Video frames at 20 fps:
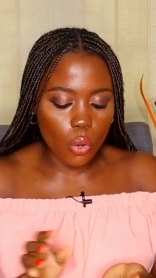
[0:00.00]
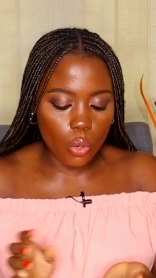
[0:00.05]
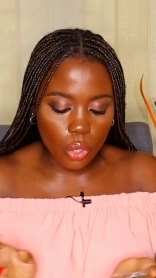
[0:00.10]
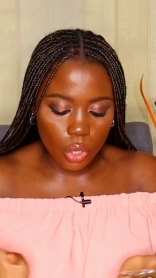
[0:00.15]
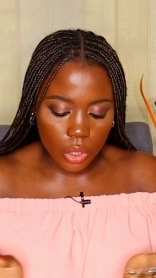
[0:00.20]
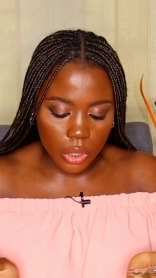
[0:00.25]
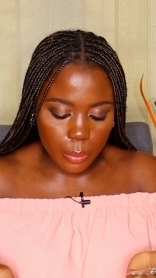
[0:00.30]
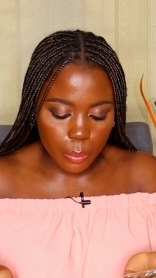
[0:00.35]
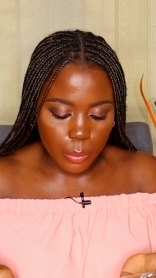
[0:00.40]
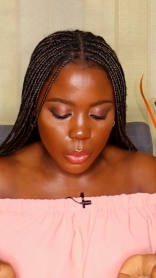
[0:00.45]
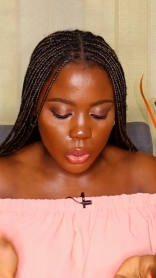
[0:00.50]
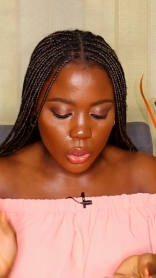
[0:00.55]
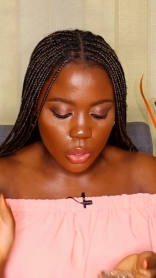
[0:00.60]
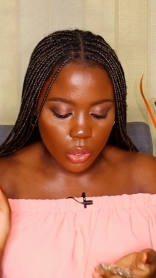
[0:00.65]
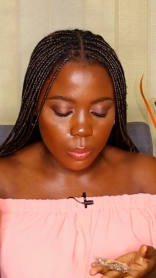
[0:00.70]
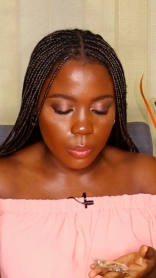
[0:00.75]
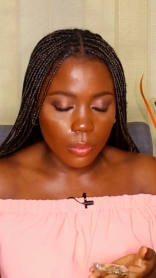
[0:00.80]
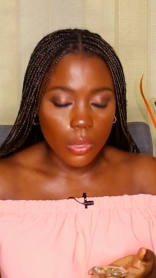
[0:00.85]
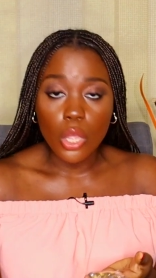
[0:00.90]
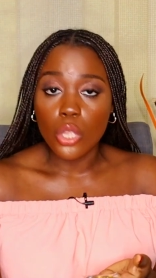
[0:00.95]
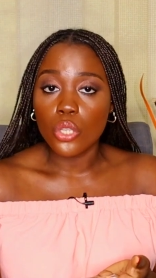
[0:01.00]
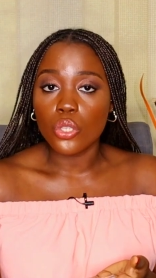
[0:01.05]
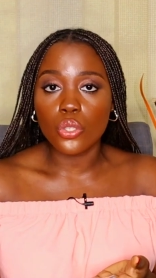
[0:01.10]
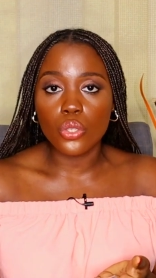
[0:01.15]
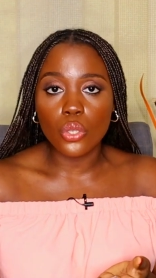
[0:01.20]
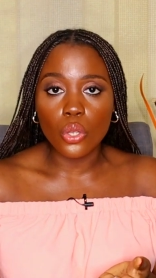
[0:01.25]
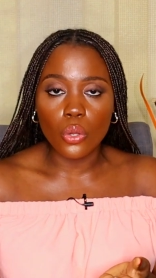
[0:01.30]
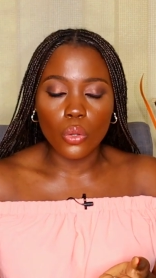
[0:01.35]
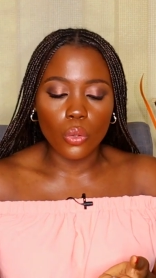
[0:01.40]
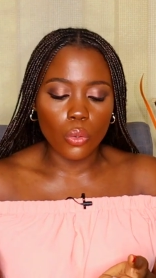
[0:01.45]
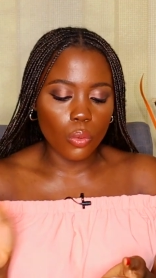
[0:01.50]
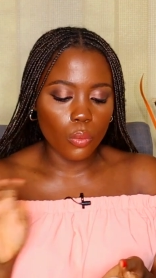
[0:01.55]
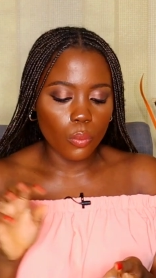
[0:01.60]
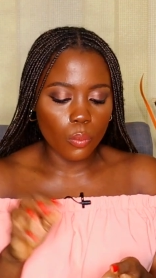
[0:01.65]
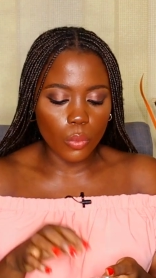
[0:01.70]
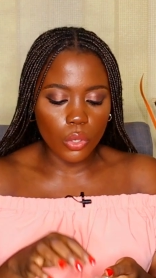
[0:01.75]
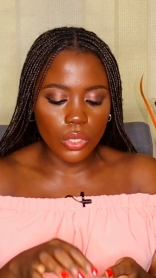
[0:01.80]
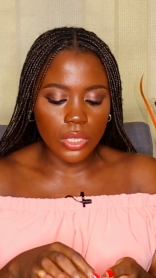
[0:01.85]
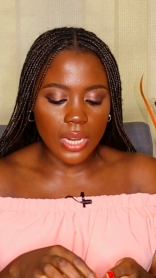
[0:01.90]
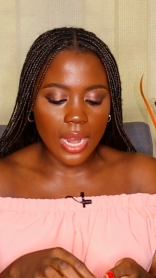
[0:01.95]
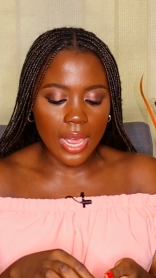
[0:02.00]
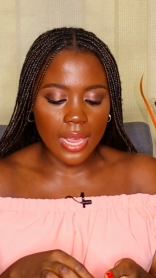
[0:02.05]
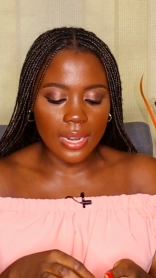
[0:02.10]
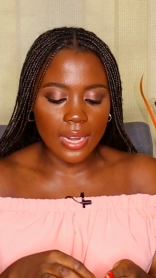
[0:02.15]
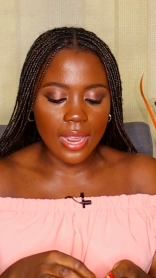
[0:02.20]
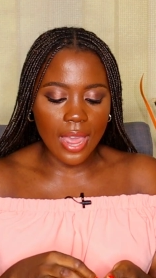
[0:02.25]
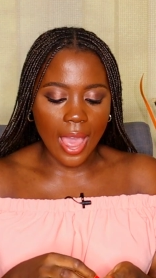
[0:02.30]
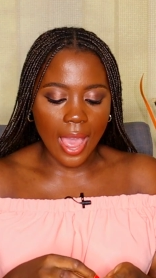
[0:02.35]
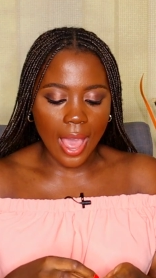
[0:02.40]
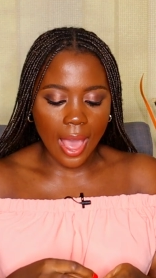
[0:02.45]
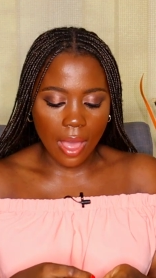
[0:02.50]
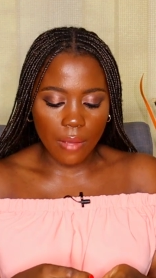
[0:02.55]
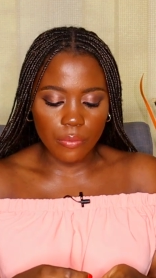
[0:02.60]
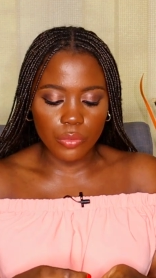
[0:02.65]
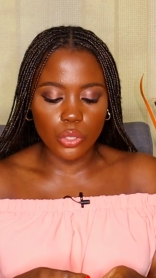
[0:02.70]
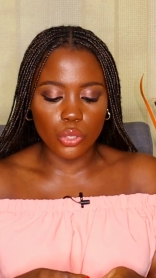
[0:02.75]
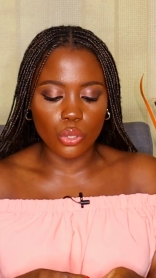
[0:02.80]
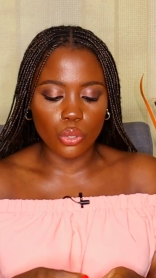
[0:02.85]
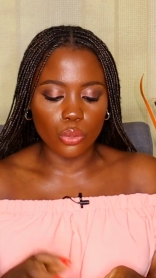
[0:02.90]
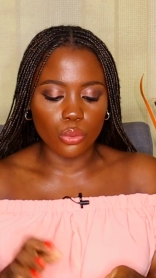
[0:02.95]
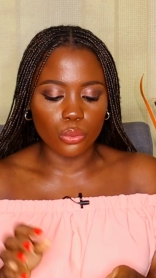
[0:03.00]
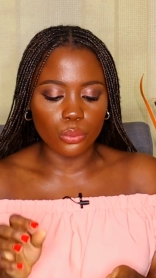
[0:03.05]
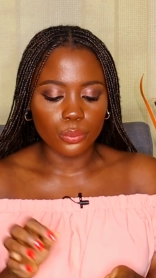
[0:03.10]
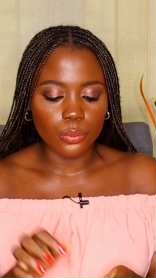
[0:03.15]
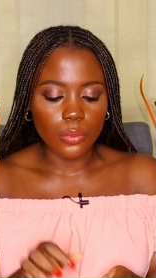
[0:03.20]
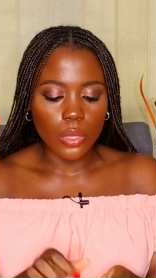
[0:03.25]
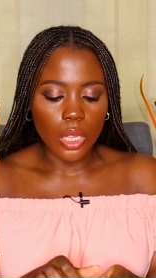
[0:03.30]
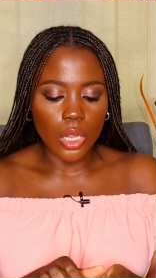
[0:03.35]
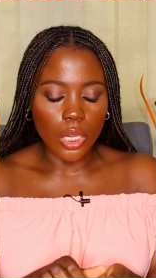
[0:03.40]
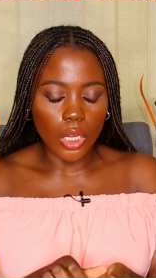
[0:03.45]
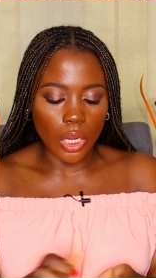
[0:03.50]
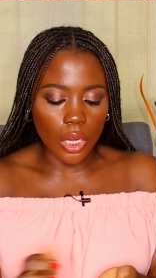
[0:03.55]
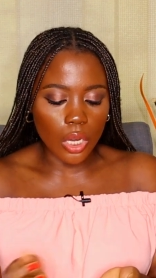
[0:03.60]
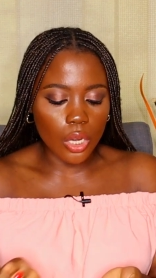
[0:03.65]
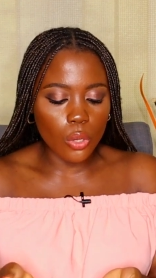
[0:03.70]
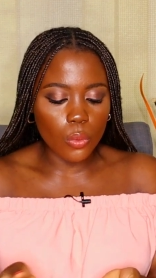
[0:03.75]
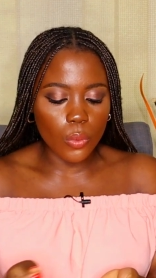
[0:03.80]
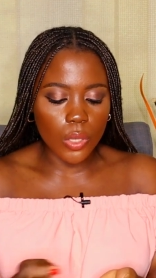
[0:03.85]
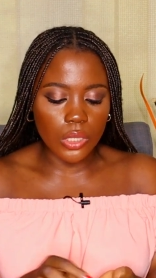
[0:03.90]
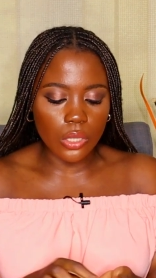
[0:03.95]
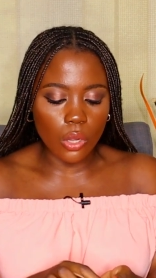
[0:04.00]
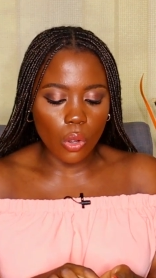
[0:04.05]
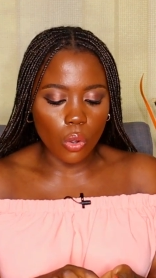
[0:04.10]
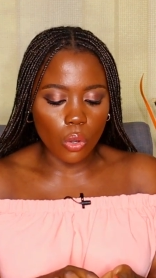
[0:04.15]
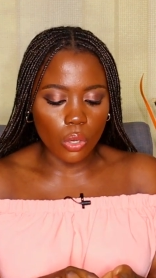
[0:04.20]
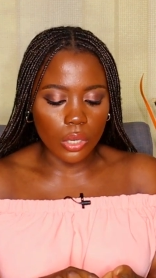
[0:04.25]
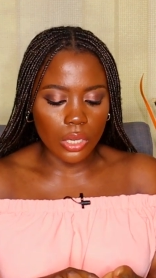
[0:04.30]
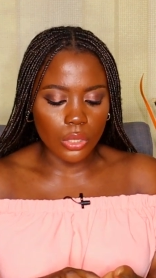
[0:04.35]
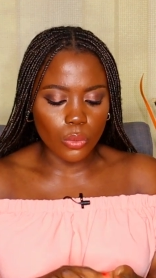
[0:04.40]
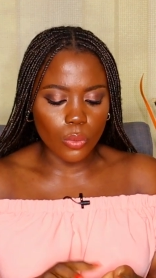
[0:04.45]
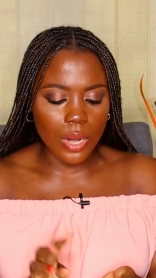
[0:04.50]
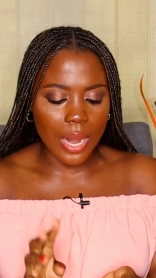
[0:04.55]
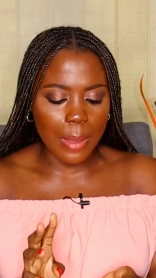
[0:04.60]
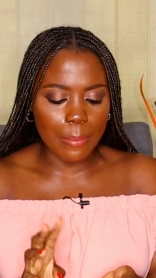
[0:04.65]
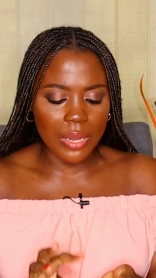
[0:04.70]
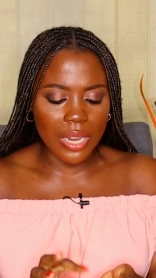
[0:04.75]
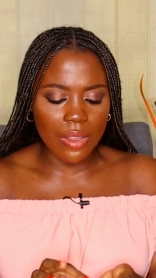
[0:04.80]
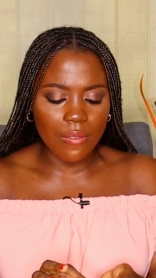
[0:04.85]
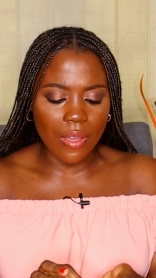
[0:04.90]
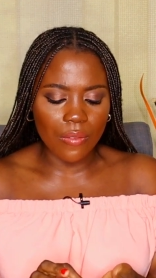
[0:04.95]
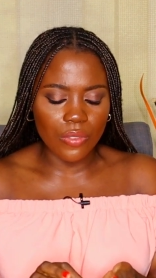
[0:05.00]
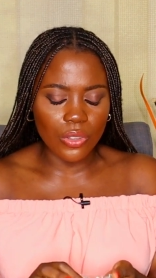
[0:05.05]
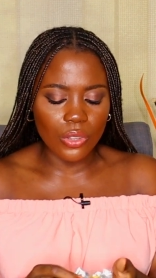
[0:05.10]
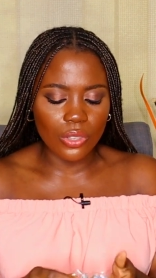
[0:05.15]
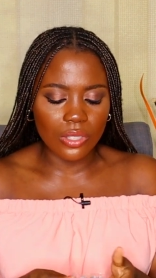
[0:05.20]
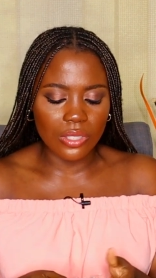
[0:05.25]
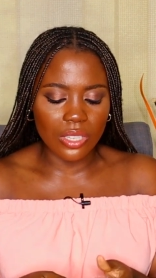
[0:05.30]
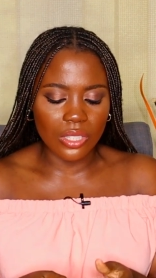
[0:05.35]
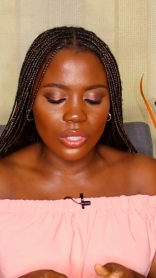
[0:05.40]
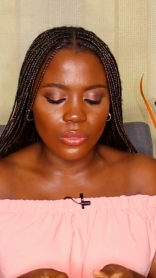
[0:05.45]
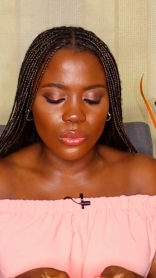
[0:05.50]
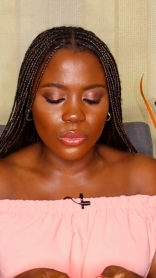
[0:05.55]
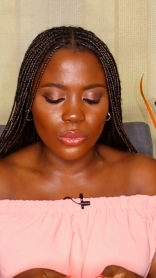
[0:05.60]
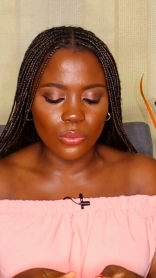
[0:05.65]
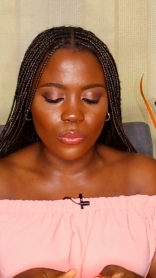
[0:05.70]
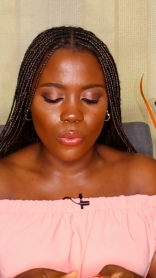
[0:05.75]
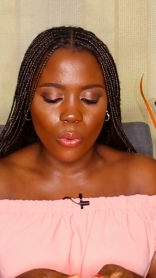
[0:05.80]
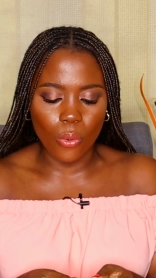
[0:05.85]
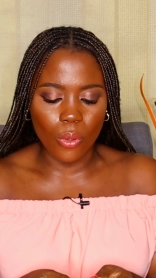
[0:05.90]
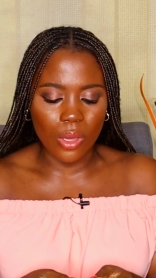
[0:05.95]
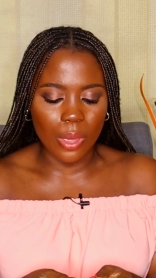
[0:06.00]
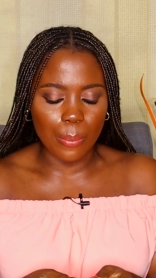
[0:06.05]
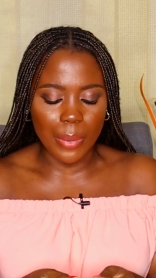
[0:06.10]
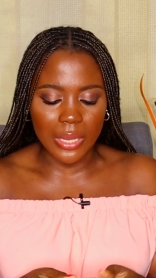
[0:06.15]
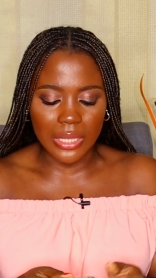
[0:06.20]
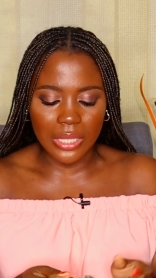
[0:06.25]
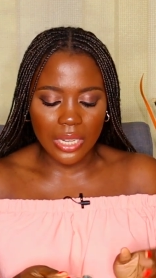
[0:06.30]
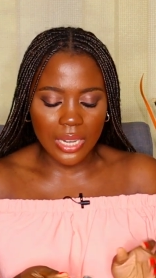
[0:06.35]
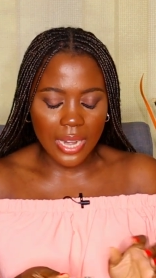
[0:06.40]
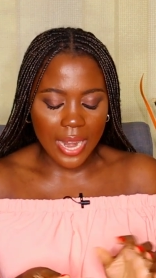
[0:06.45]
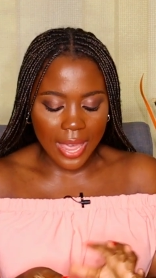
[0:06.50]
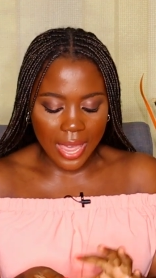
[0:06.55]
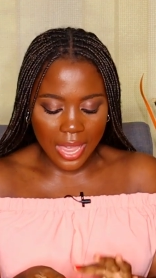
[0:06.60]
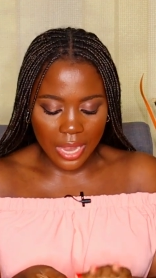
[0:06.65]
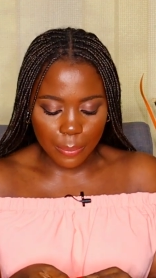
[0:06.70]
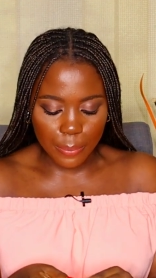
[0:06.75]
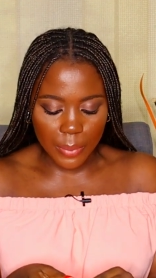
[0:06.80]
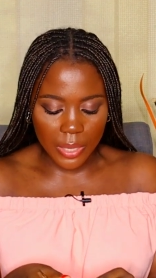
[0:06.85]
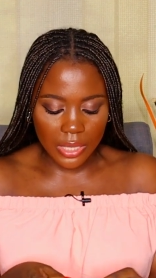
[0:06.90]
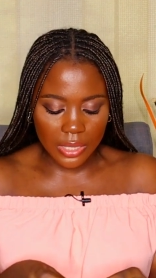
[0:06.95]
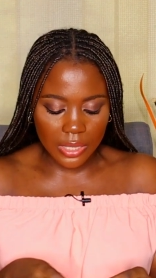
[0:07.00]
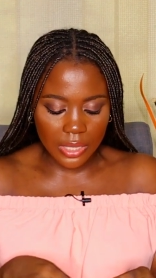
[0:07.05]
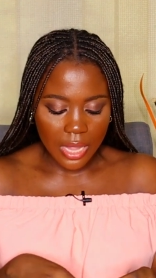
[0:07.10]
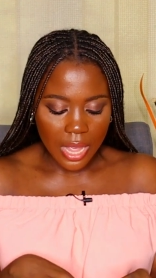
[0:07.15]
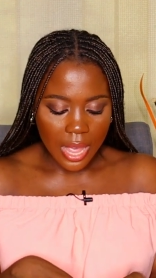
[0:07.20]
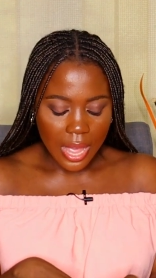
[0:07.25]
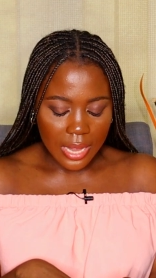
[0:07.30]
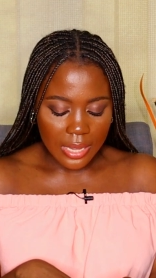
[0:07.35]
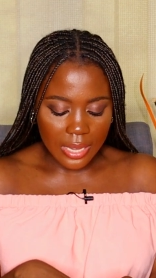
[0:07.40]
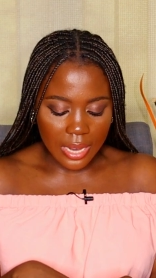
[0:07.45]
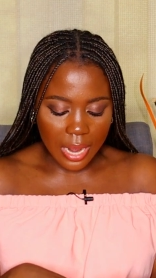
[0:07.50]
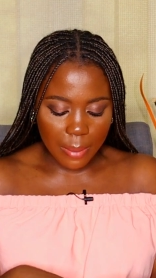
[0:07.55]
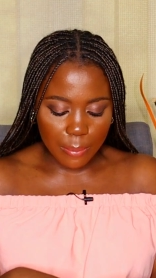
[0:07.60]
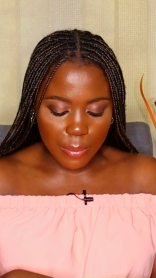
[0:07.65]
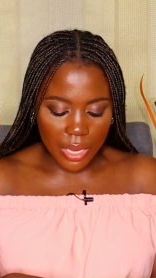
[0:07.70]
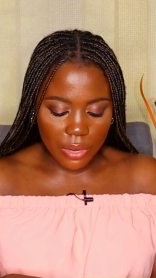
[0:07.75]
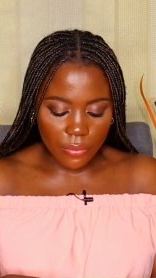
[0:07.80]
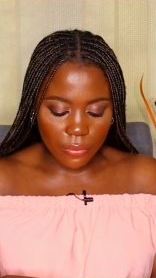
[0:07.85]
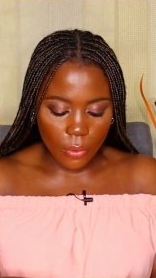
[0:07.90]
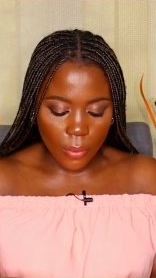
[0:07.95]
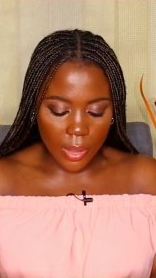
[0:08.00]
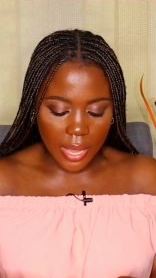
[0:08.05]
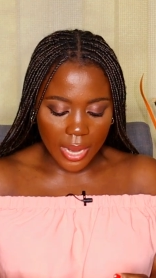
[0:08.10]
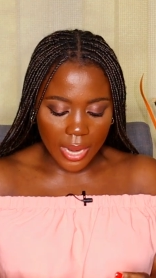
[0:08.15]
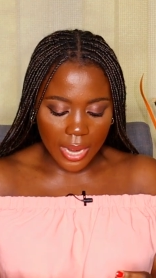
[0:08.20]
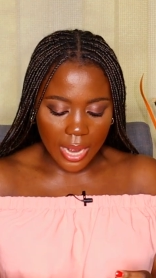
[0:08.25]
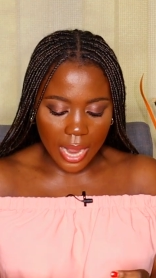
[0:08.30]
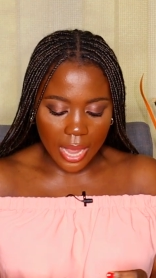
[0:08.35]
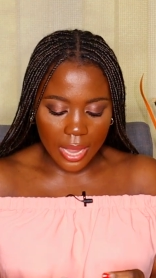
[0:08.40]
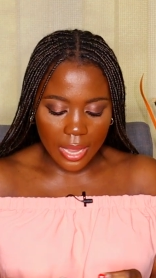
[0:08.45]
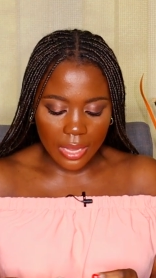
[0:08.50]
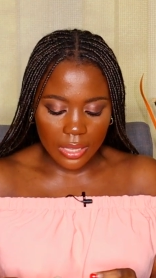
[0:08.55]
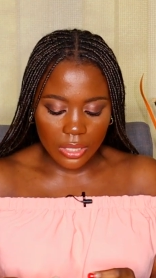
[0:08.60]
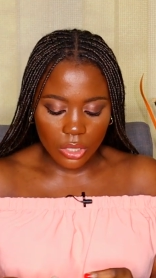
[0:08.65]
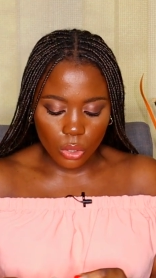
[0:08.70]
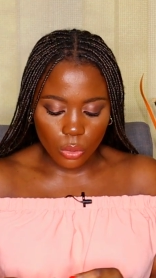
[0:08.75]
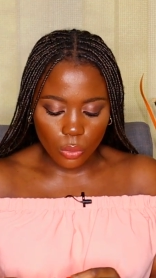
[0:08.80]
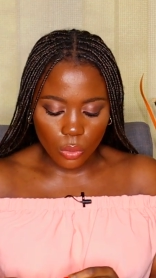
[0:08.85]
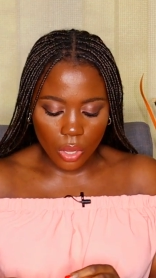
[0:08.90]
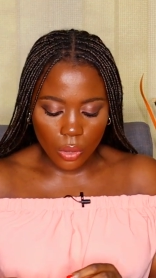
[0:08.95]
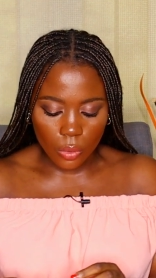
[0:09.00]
hole on the bottom, so most likely I have to glue it on as well. I believe I've used this for a particular headpiece that I made for a client.